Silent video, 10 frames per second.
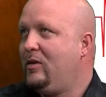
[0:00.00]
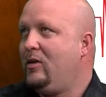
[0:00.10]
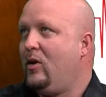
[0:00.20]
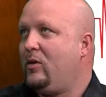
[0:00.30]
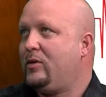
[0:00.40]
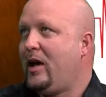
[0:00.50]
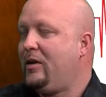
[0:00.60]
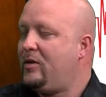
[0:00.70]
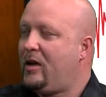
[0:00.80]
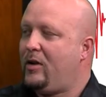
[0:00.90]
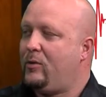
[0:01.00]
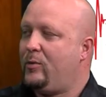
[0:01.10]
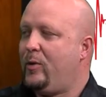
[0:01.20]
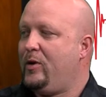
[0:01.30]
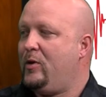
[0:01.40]
you know, tying together
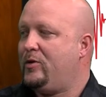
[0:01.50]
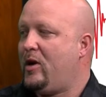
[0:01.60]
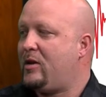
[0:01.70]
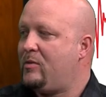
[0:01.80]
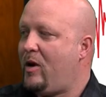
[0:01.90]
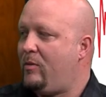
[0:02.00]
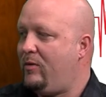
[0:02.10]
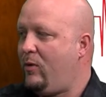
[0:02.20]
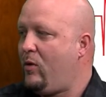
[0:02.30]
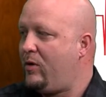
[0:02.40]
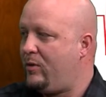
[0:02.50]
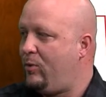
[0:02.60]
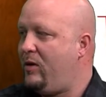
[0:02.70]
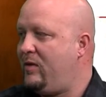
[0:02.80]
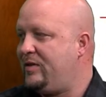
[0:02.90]
with what you had talked about before in the
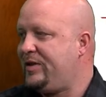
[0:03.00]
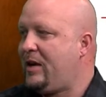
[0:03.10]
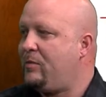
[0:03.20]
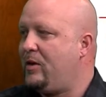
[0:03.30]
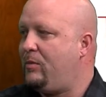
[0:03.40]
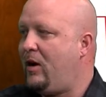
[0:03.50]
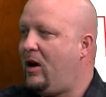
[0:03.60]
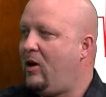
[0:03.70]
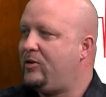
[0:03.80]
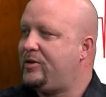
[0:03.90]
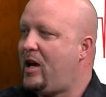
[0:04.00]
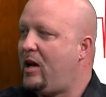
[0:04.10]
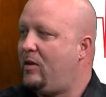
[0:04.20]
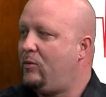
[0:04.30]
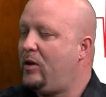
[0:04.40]
previous segment about how it's
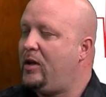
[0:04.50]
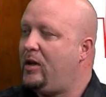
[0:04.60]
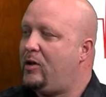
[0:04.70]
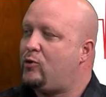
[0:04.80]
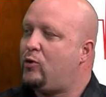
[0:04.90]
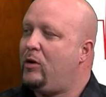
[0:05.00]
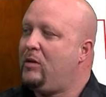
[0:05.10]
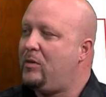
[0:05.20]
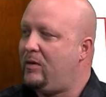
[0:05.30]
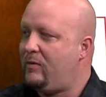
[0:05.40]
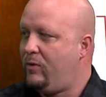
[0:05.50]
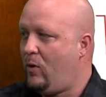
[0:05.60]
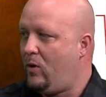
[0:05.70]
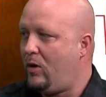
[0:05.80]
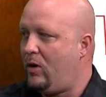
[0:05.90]
not really a treatment
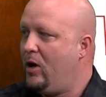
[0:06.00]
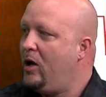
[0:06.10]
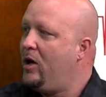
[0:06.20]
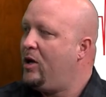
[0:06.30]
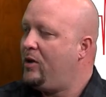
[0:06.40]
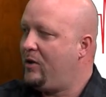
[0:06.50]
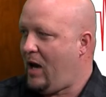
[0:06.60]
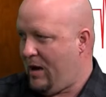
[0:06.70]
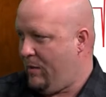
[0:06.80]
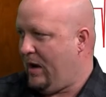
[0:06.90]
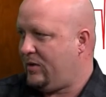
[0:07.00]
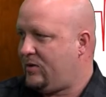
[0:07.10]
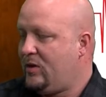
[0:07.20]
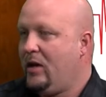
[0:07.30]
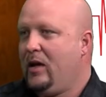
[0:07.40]
for
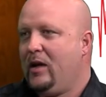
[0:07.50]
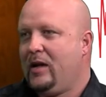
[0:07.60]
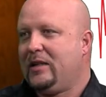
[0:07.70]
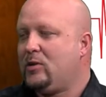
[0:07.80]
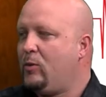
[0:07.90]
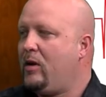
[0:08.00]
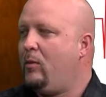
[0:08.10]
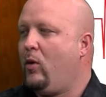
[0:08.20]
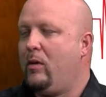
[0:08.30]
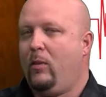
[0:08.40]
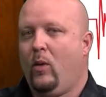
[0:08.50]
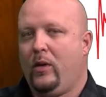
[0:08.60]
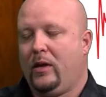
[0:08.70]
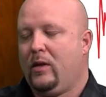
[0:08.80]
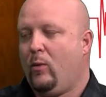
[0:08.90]
MS that's a real important
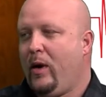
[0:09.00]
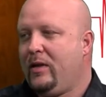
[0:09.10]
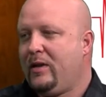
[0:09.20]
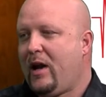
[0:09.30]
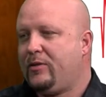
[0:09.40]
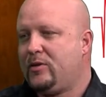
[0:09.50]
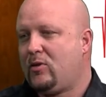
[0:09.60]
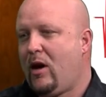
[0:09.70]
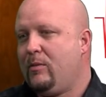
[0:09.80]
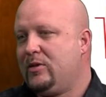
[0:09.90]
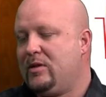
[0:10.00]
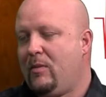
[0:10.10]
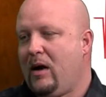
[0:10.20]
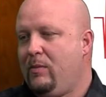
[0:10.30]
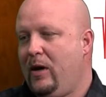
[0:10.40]
point. The way that I'll describe it to
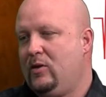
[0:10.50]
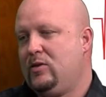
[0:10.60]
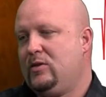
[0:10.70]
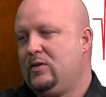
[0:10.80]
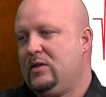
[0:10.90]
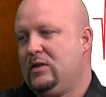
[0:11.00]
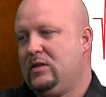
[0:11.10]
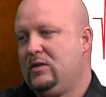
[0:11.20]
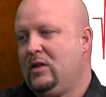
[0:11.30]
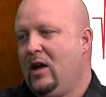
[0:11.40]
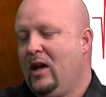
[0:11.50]
my patients is